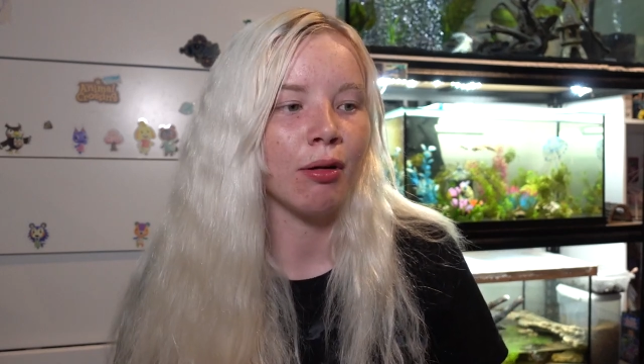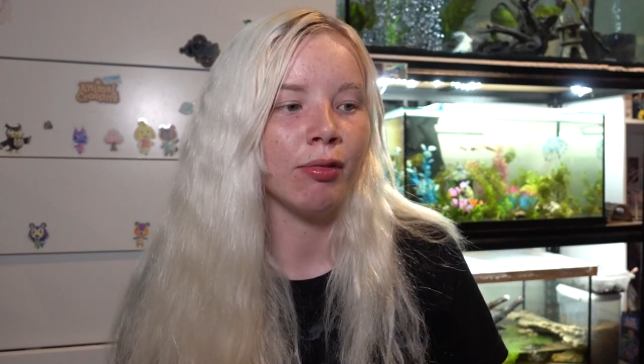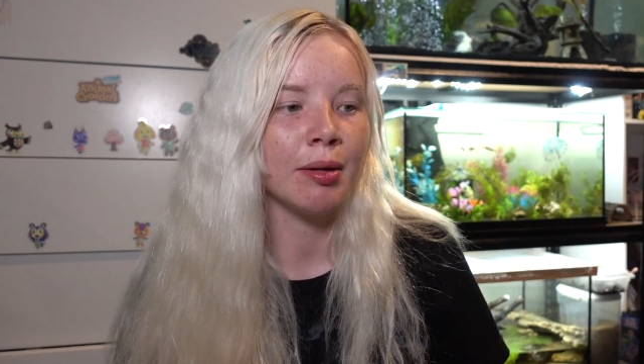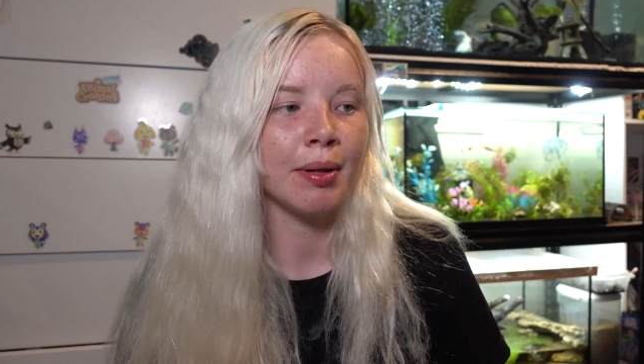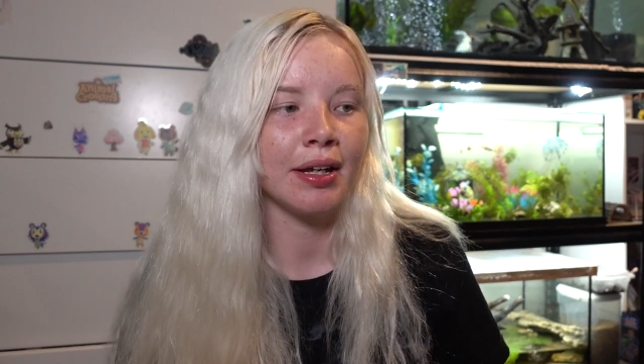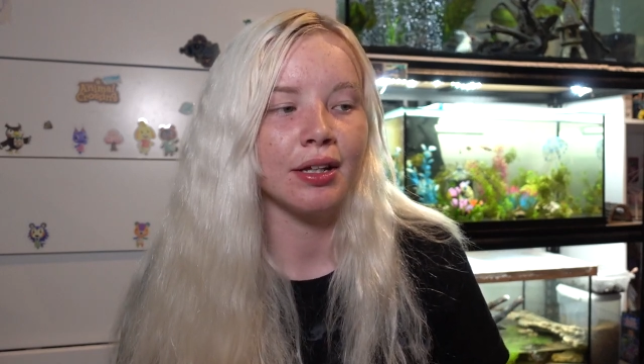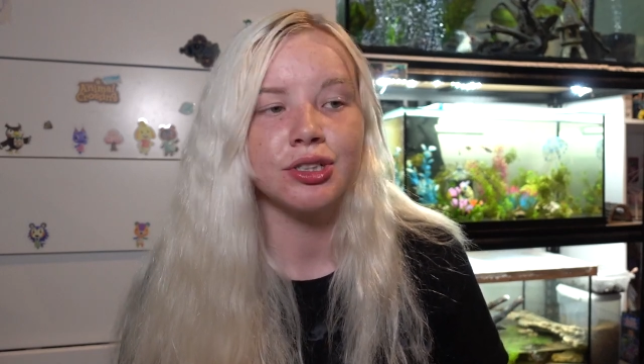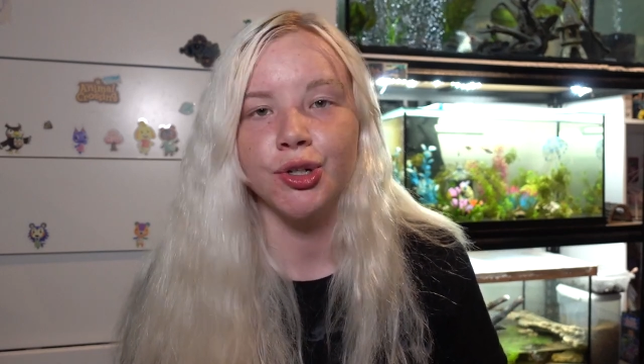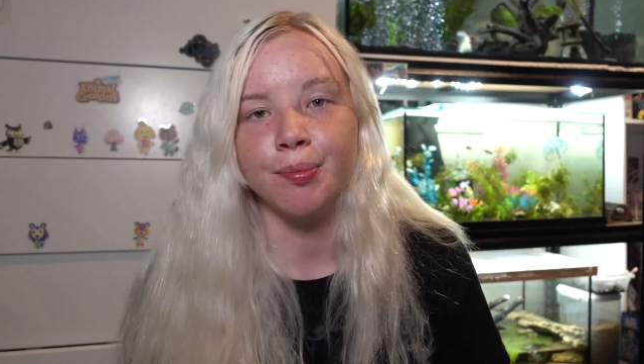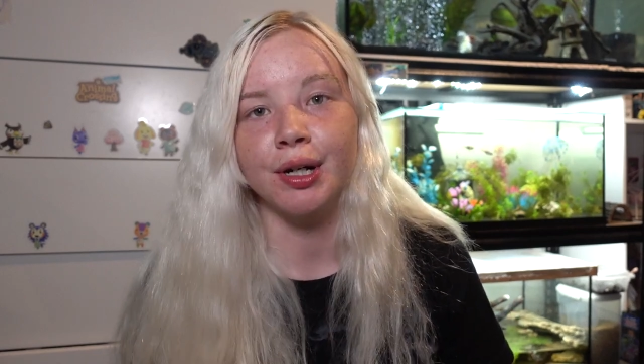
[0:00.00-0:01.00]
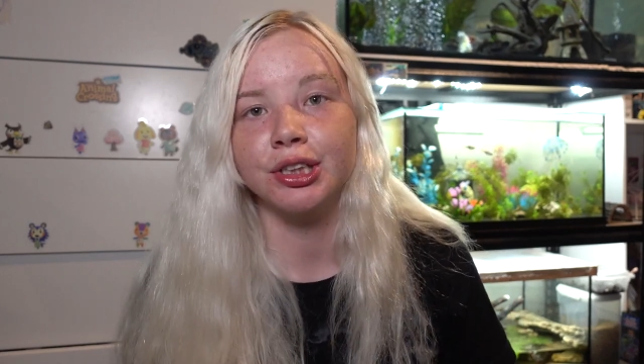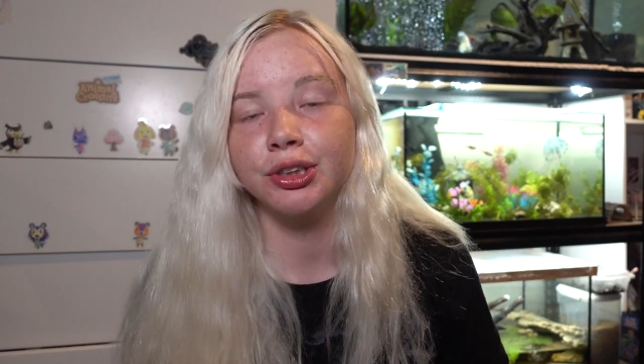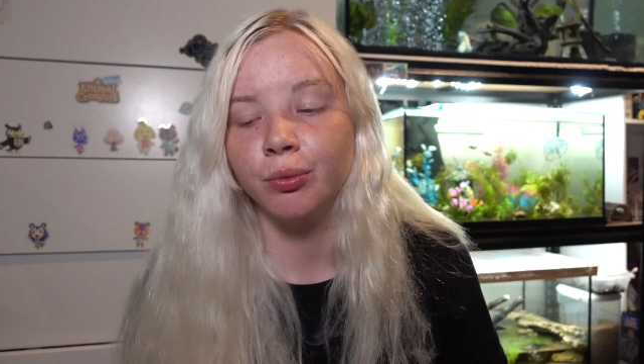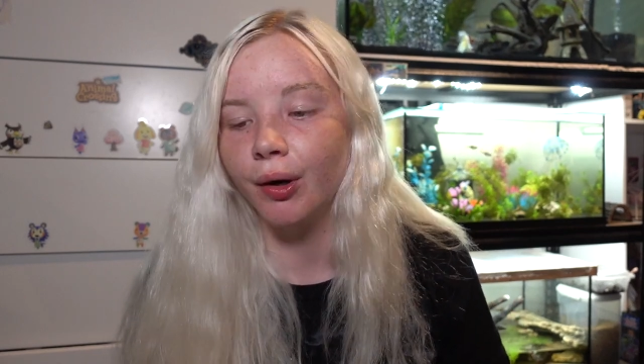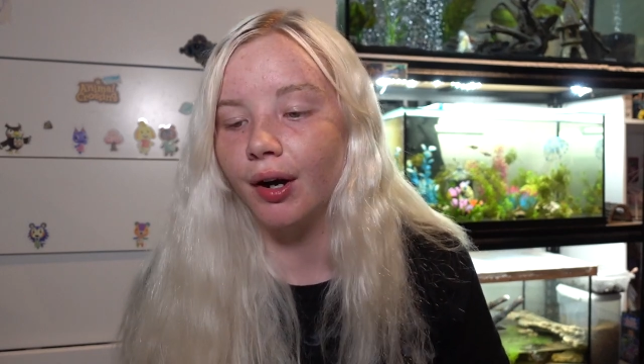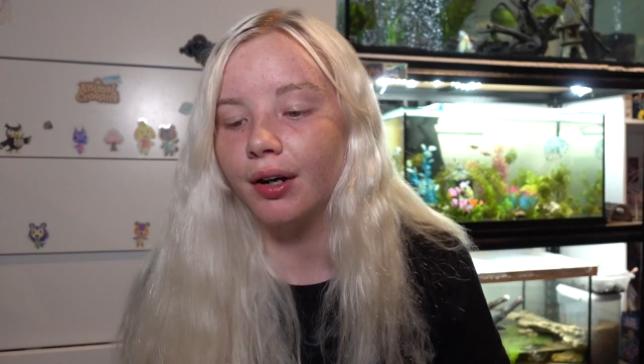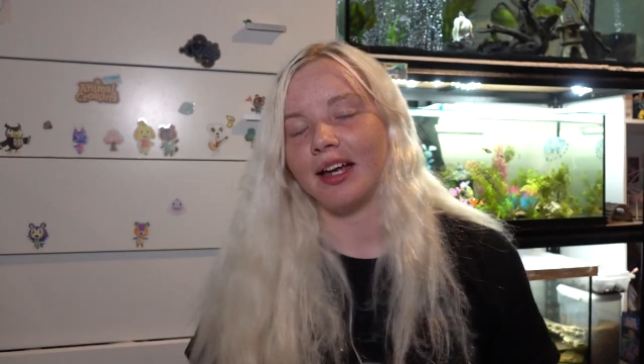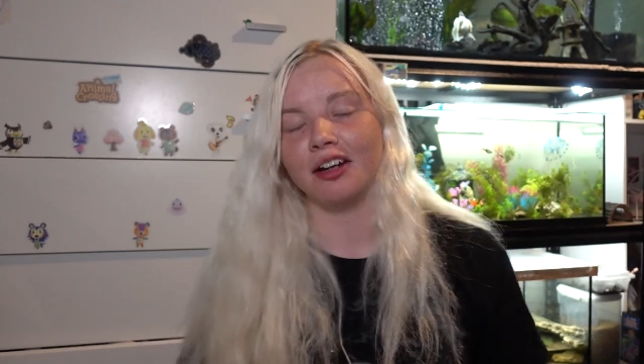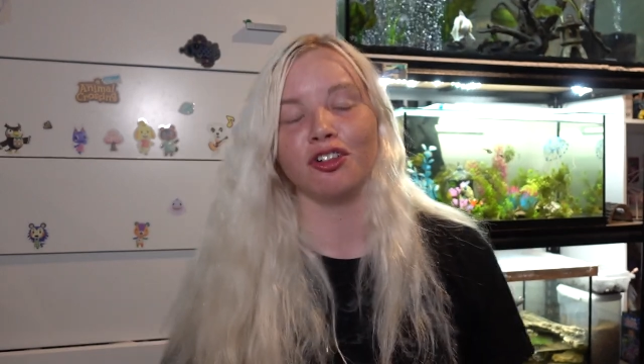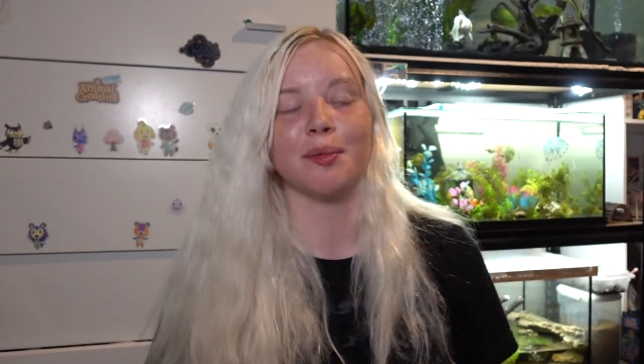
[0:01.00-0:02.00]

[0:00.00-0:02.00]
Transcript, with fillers: probably be too much work and it